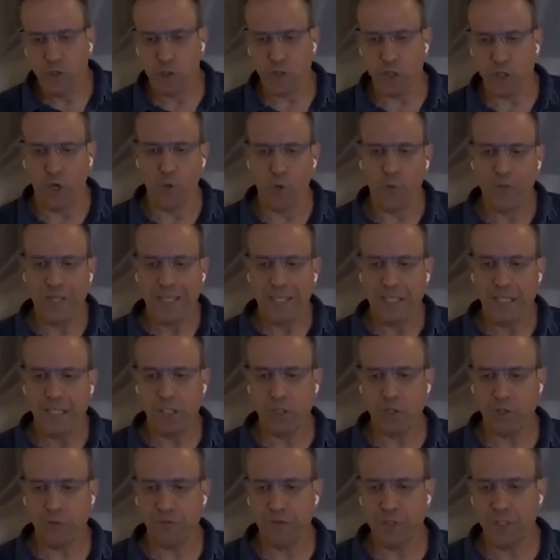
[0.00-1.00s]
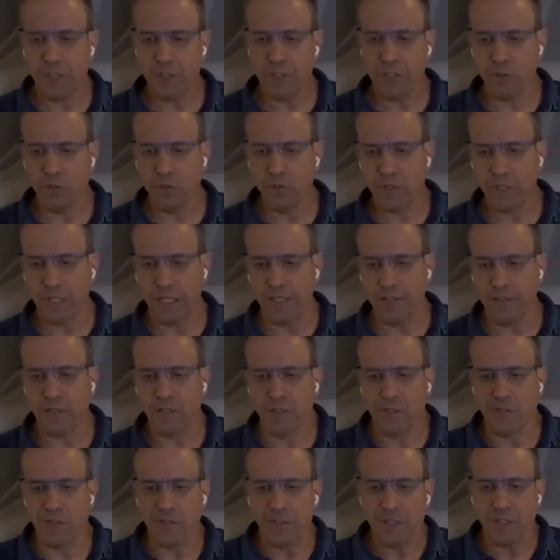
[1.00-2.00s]
So each of these use
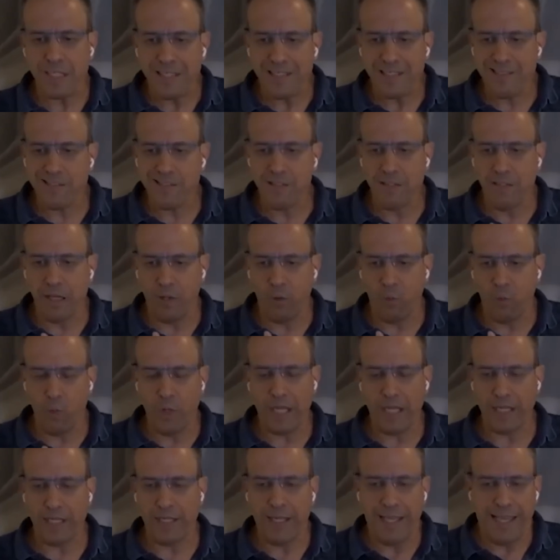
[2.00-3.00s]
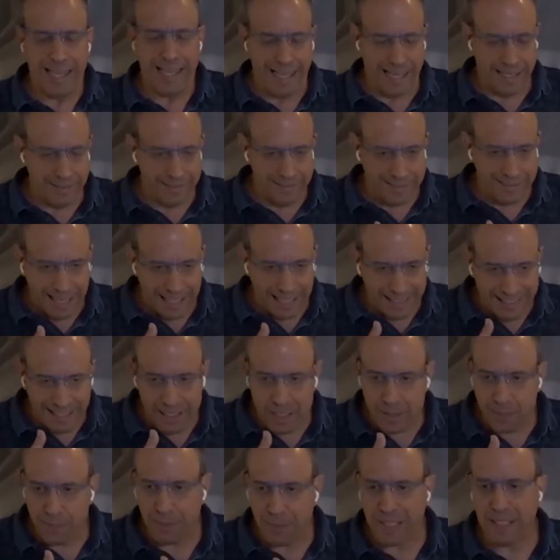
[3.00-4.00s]
cases need a way, and that
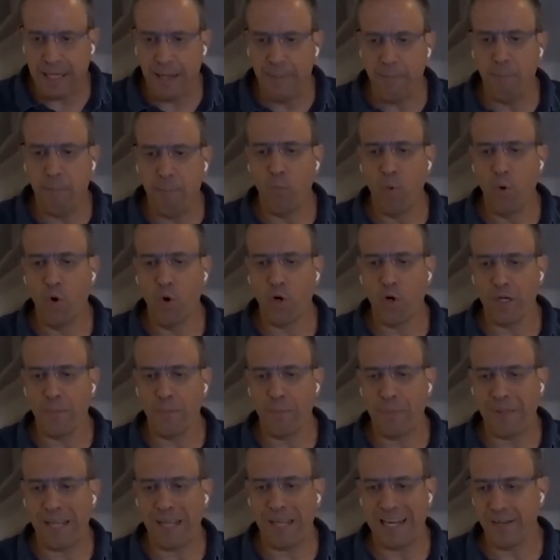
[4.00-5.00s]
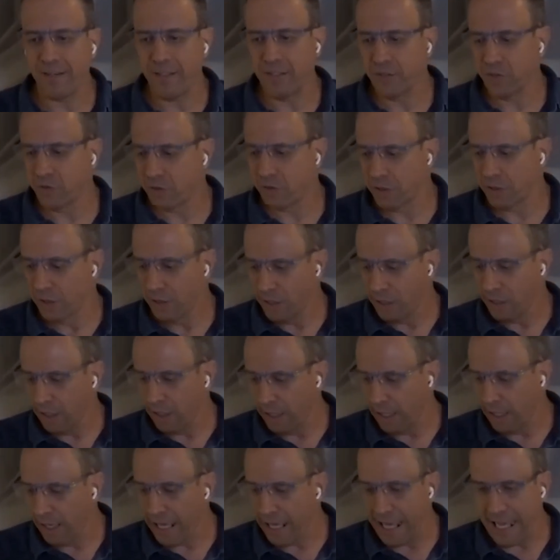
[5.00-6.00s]
has become more apparent
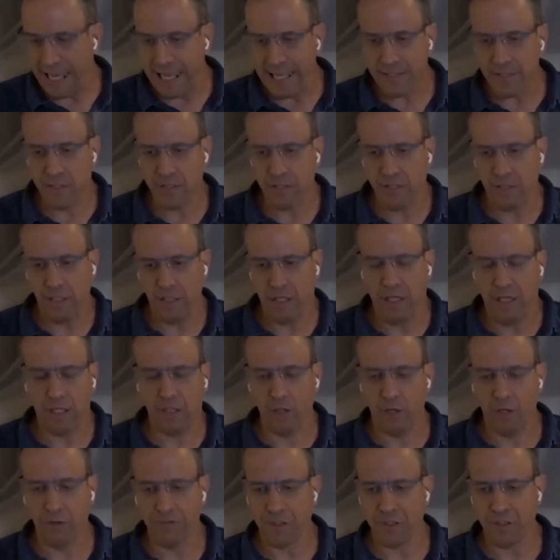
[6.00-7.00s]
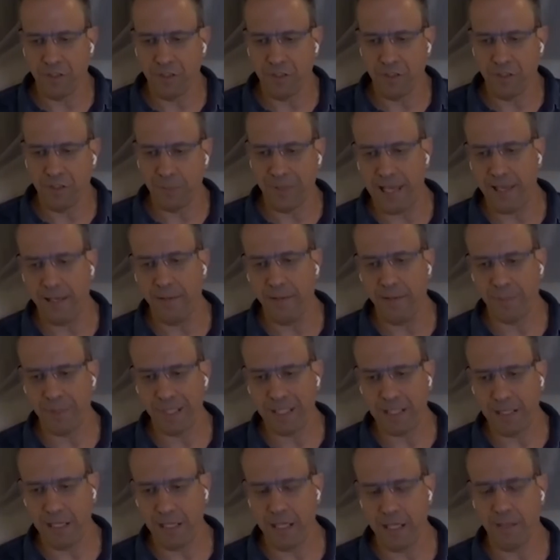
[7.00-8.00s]
as COVID
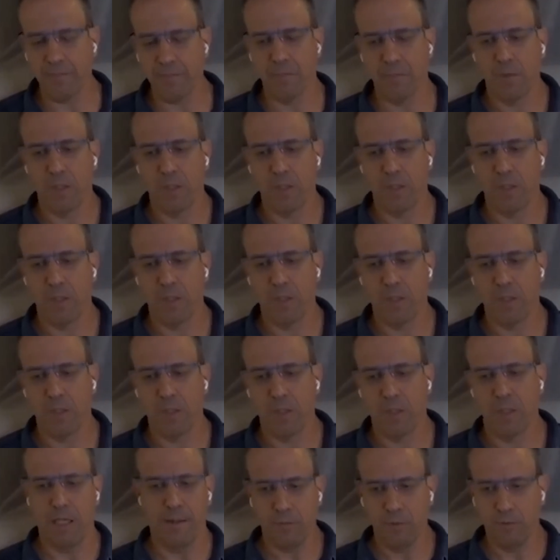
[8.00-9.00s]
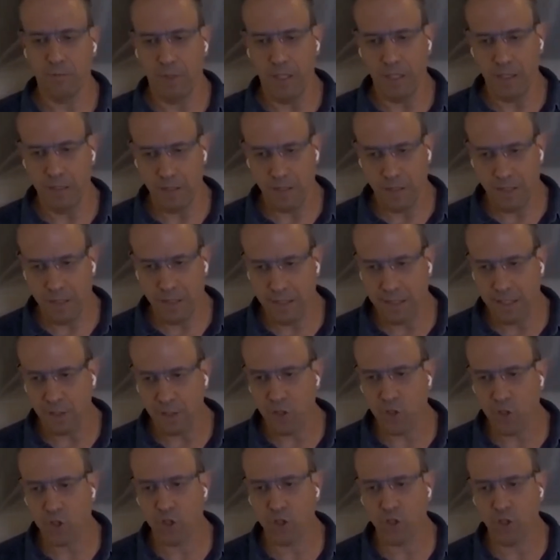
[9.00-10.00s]
became
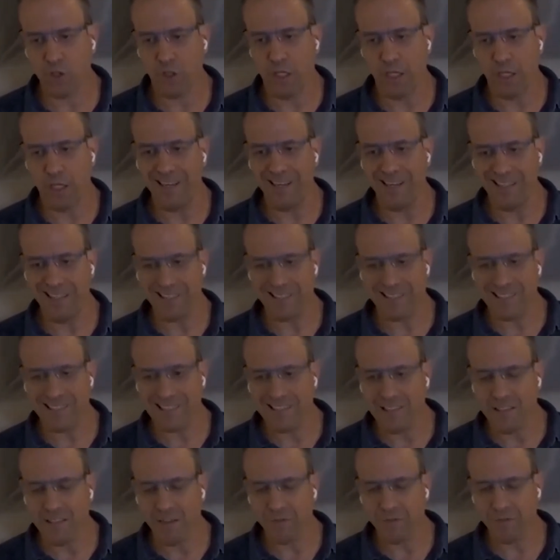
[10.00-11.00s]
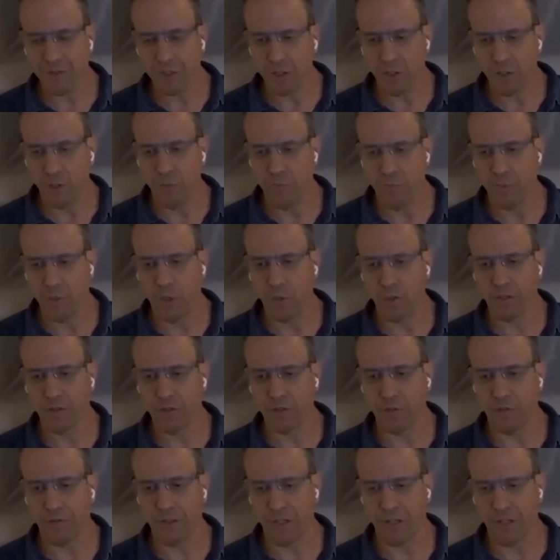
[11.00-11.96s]
such a significant component of